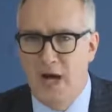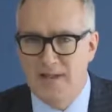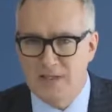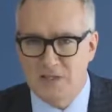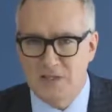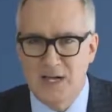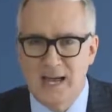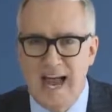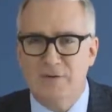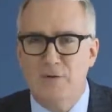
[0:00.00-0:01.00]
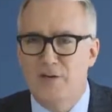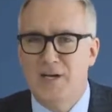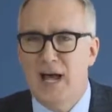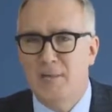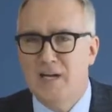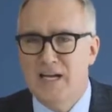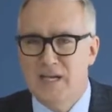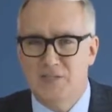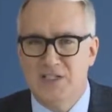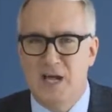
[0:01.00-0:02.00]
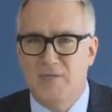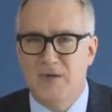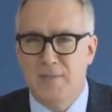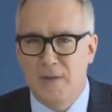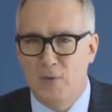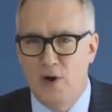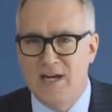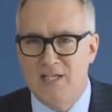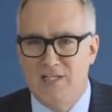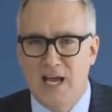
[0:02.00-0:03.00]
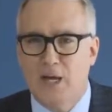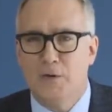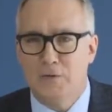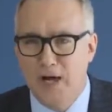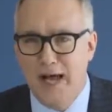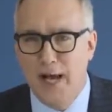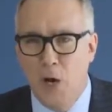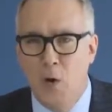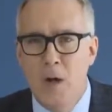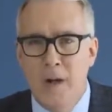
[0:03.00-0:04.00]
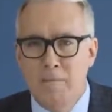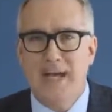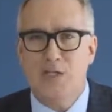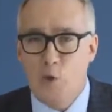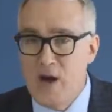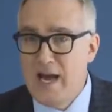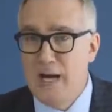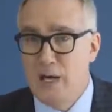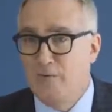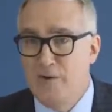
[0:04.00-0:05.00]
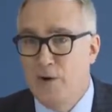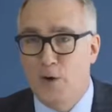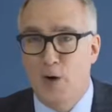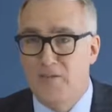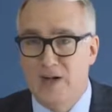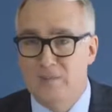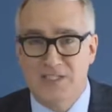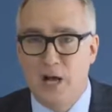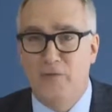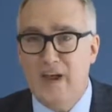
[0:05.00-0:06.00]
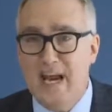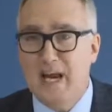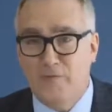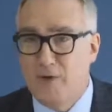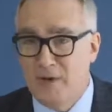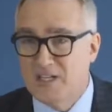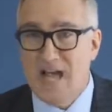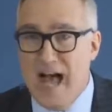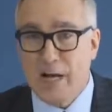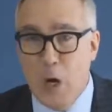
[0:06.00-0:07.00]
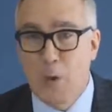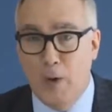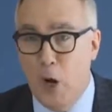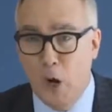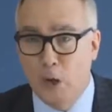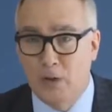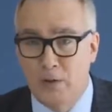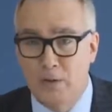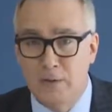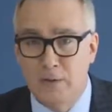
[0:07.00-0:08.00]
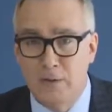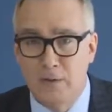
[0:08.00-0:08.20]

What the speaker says: months after the nominee himself commemorated Cinco de Mayo by tweeting a photo of himself eating from a taco bowl.